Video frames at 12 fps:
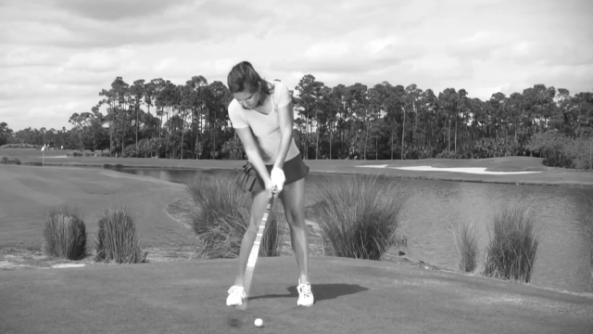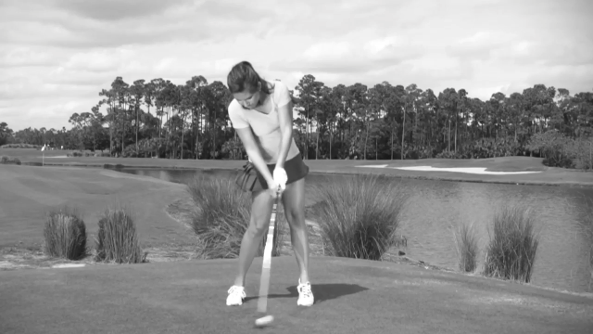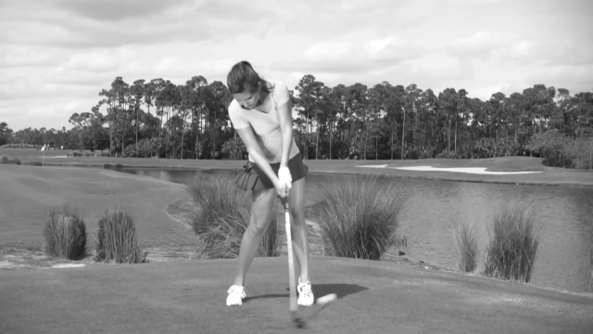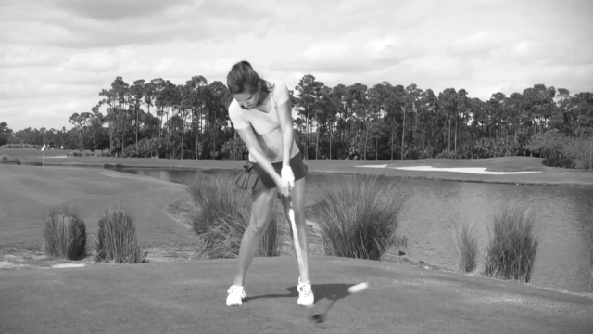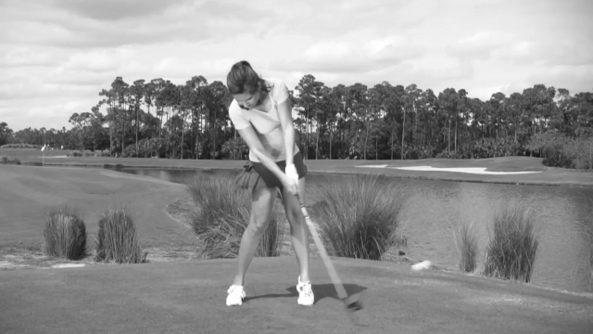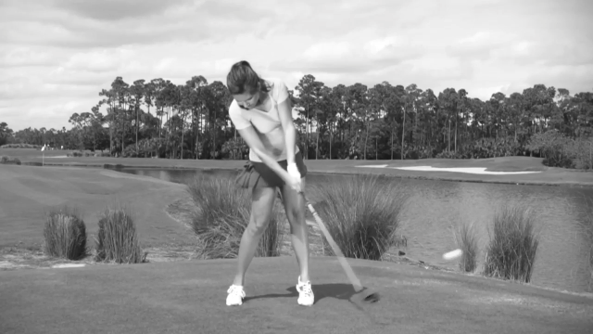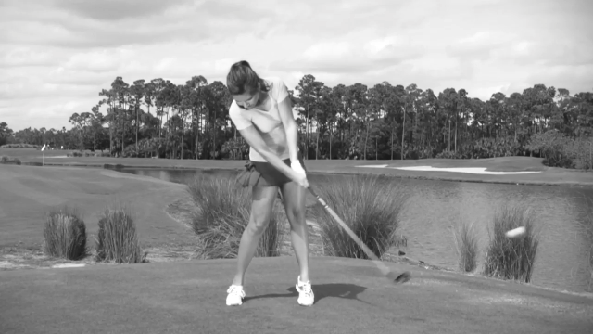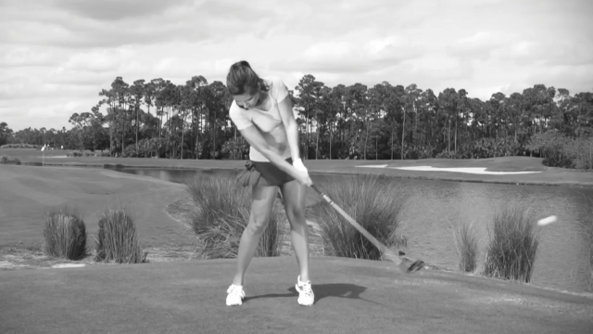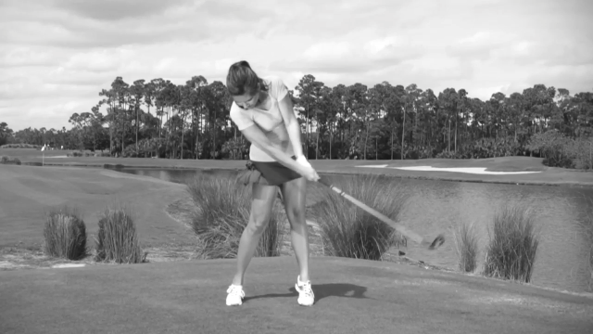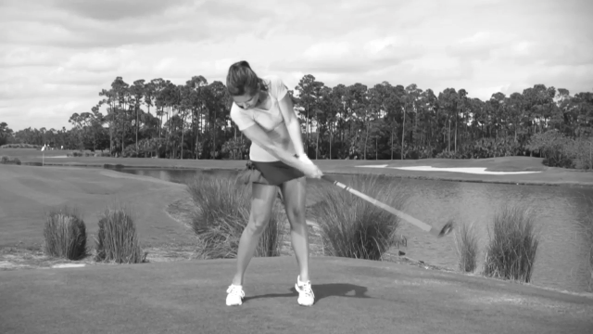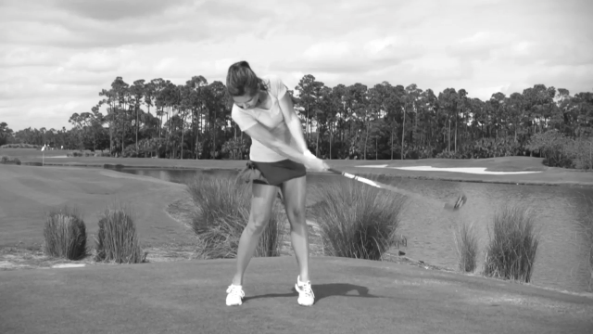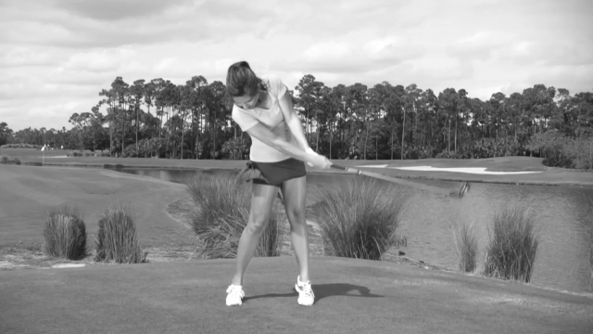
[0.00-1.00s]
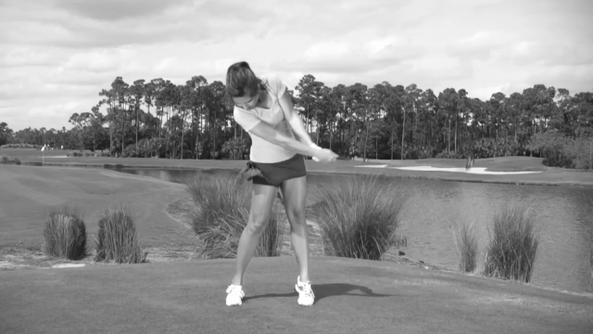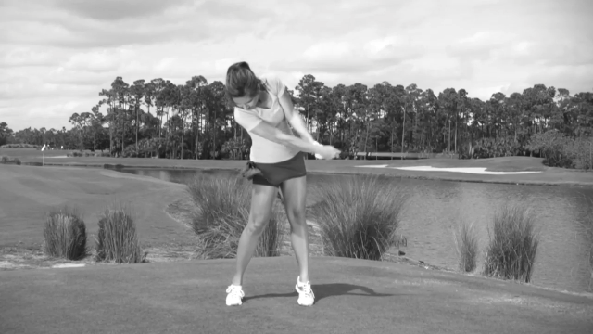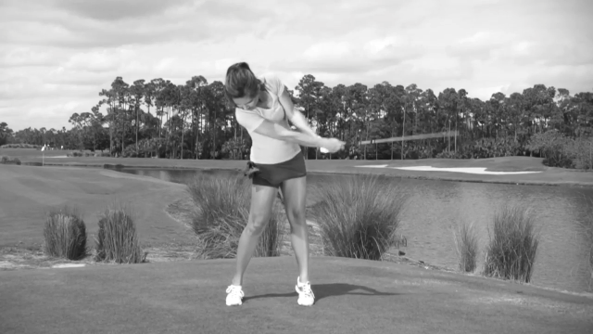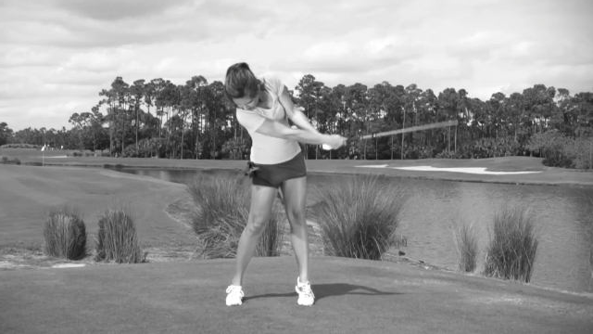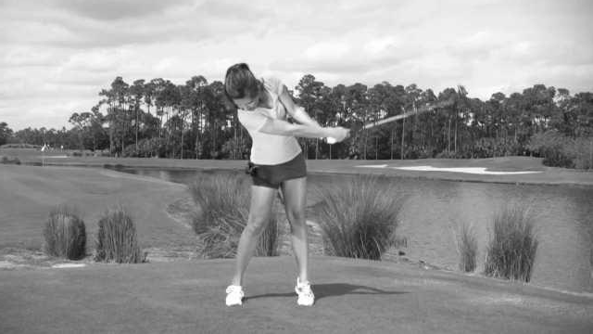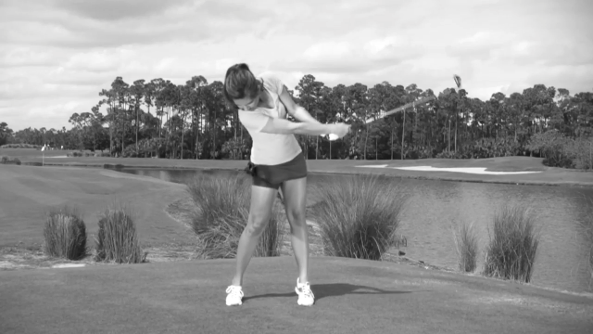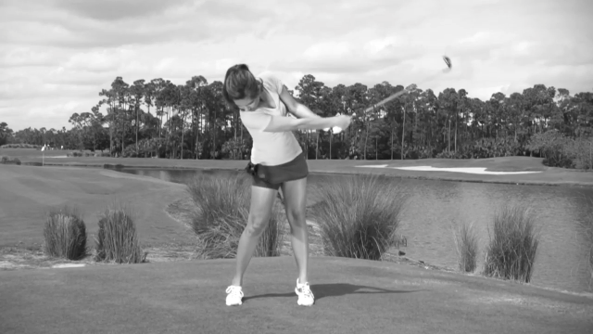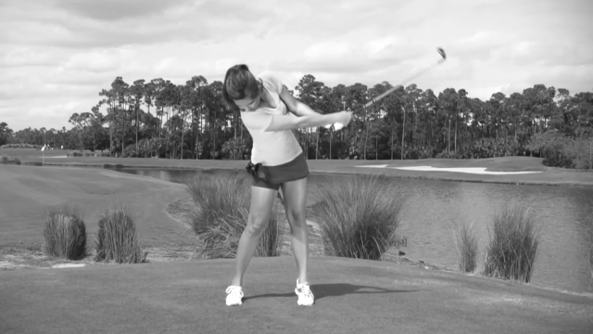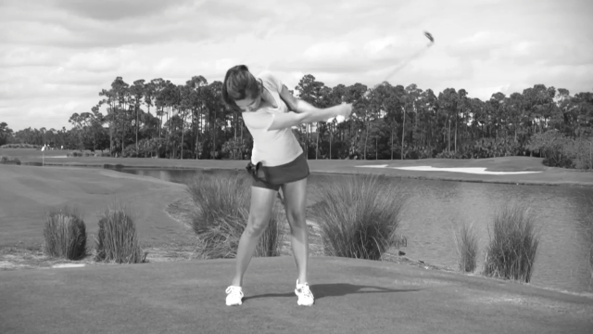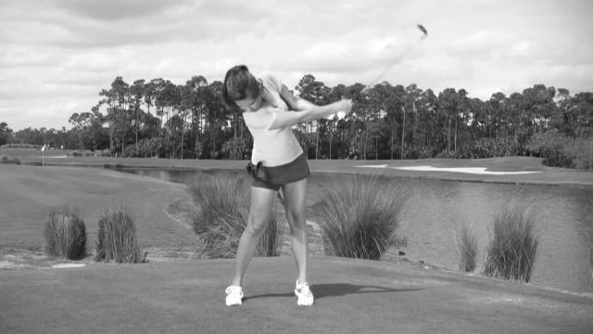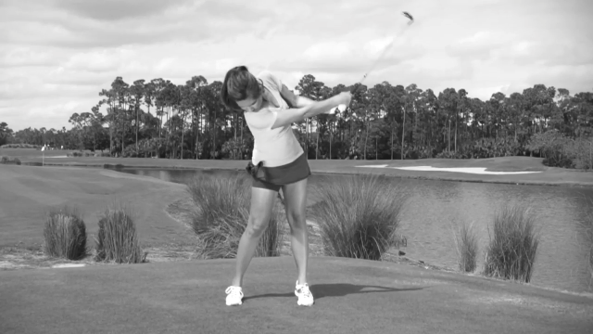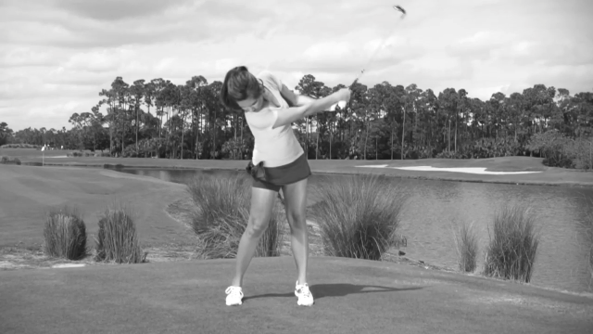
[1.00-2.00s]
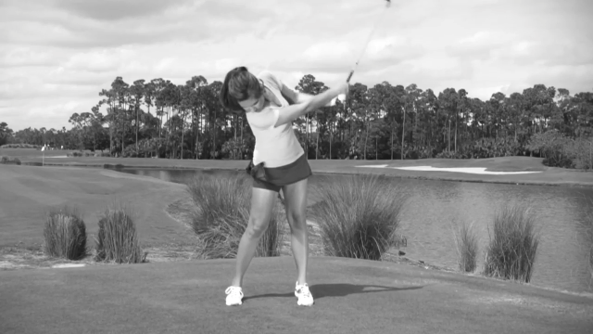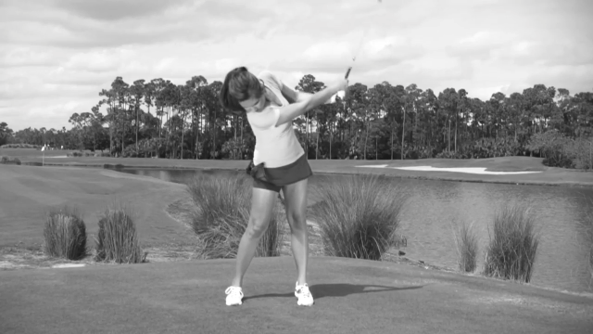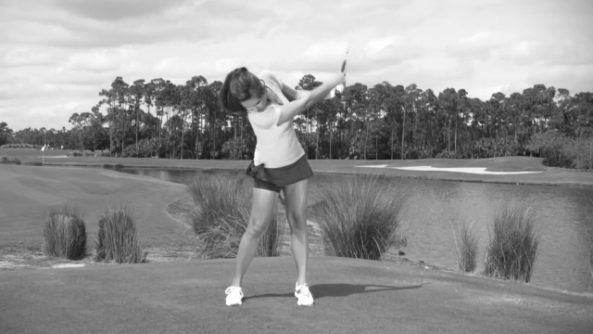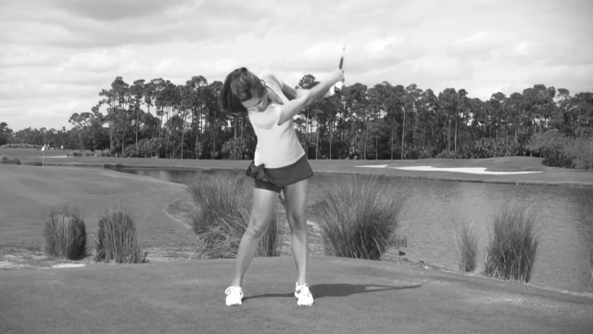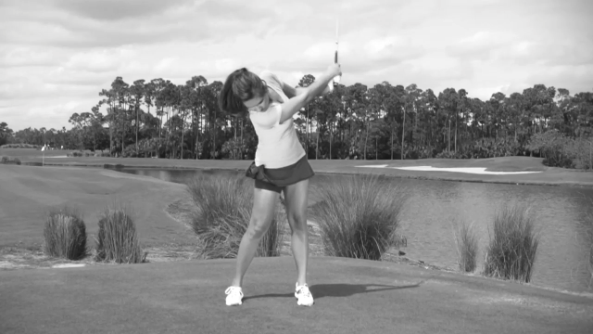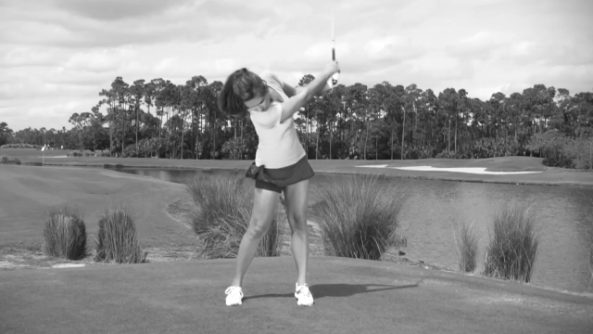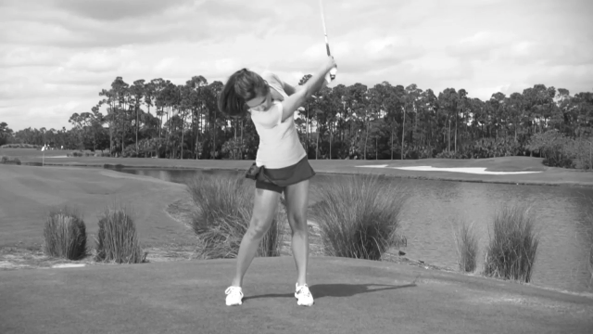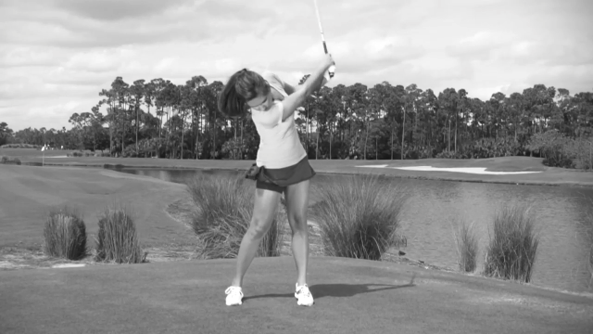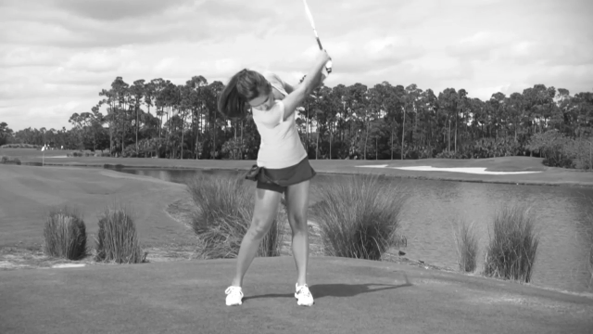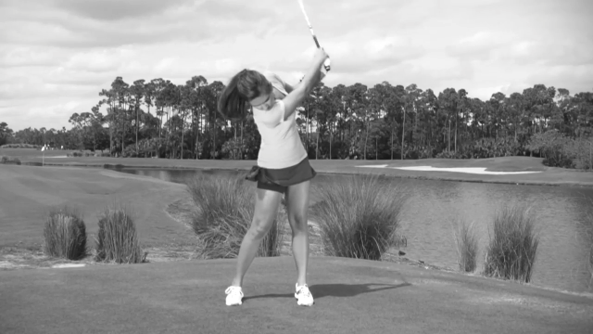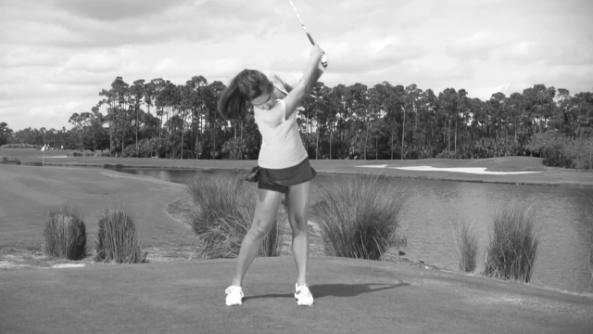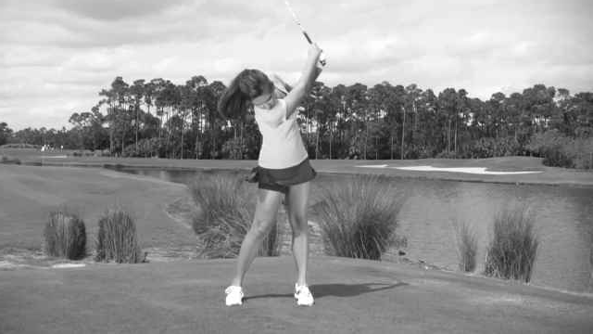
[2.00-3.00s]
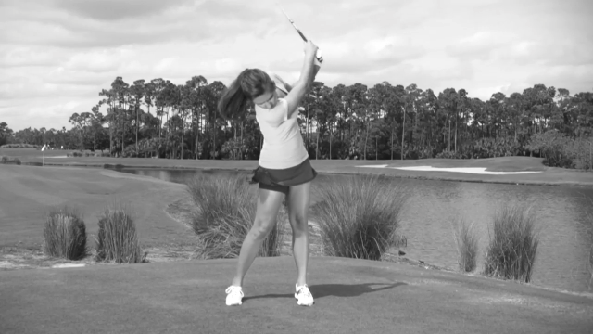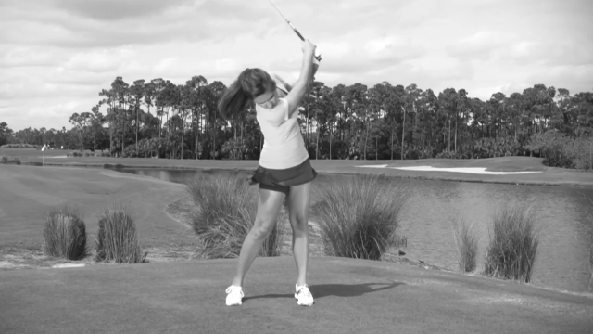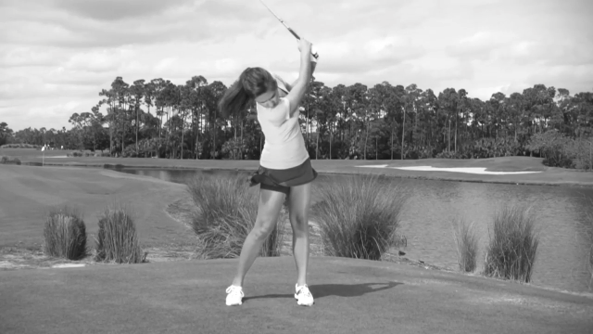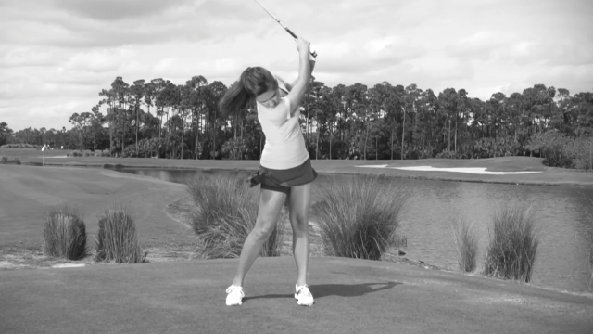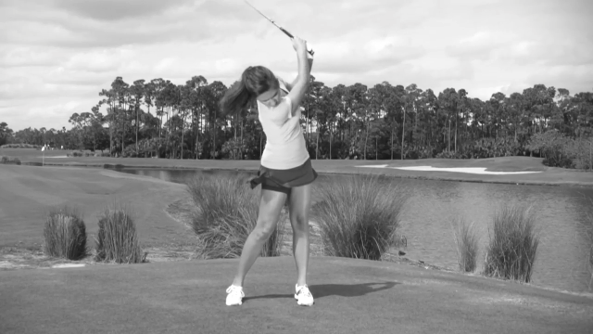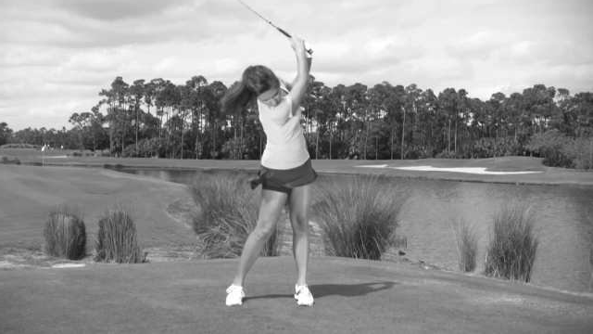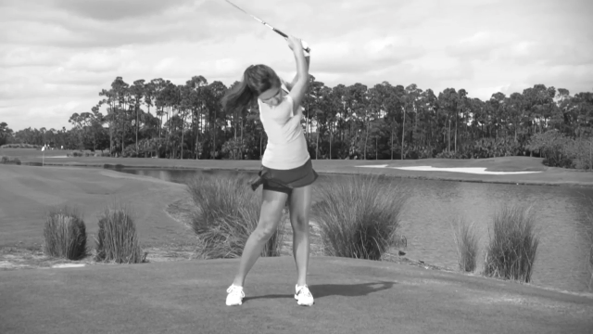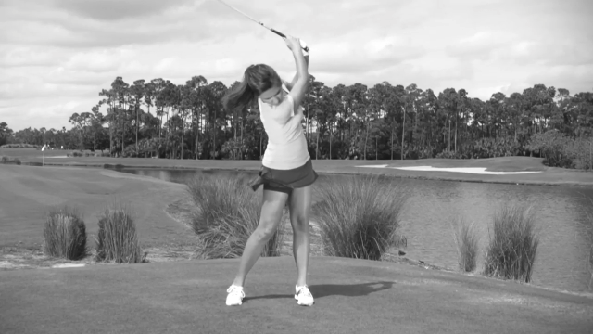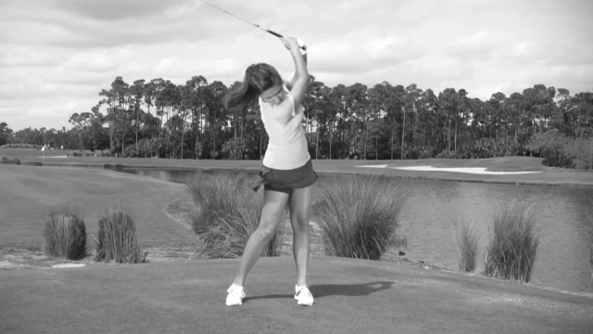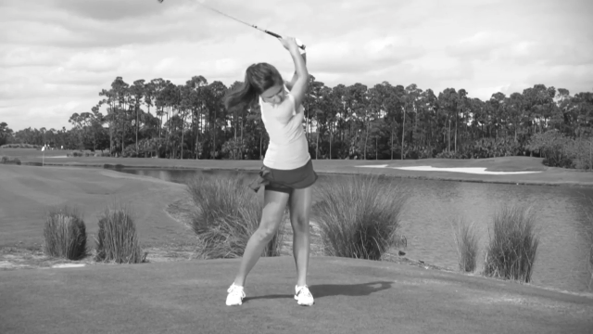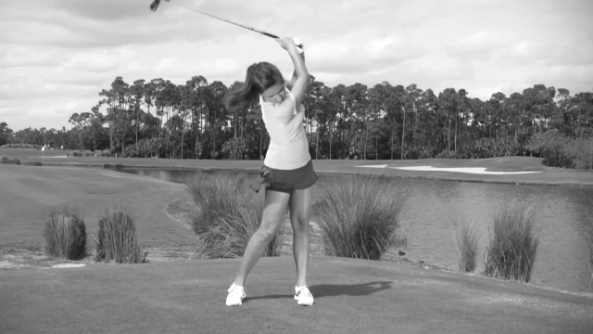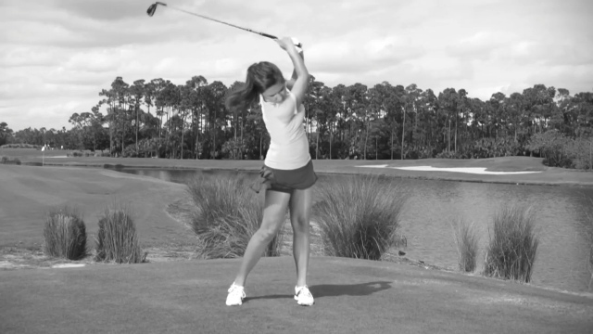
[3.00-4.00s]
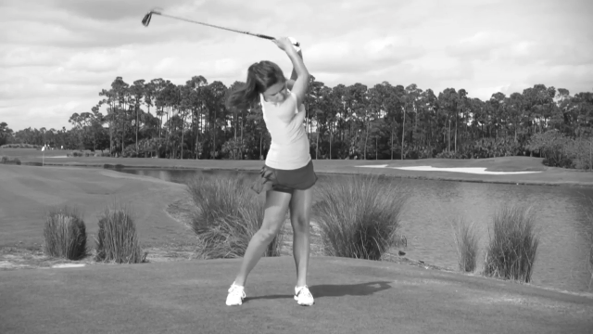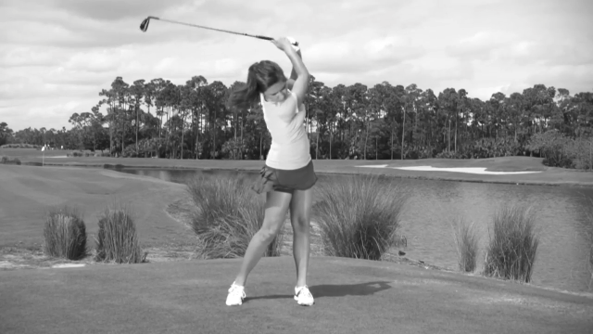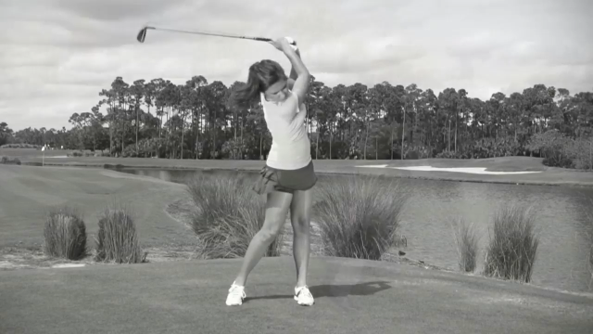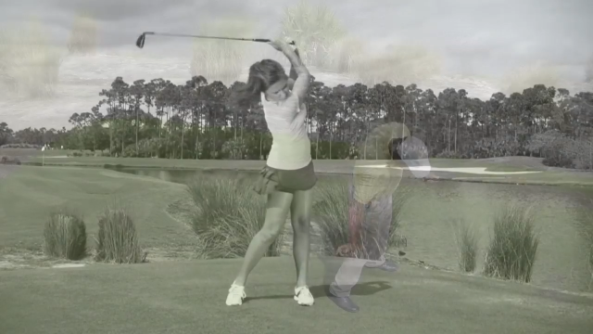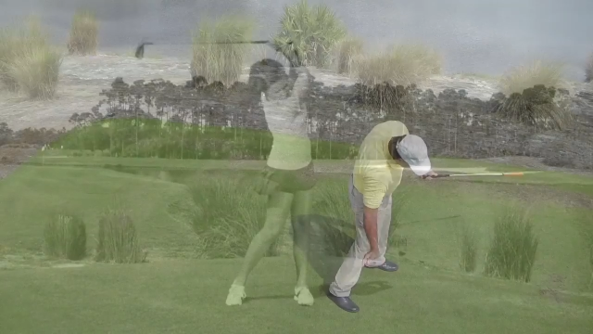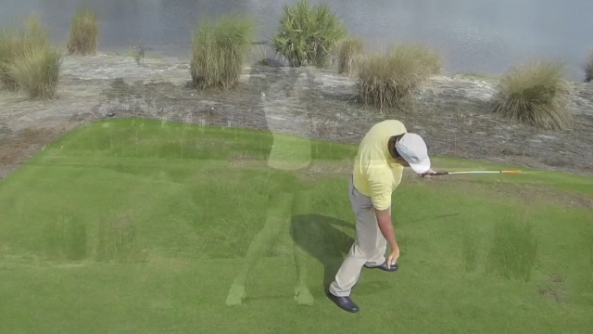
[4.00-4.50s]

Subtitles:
[unreadable: no face in view]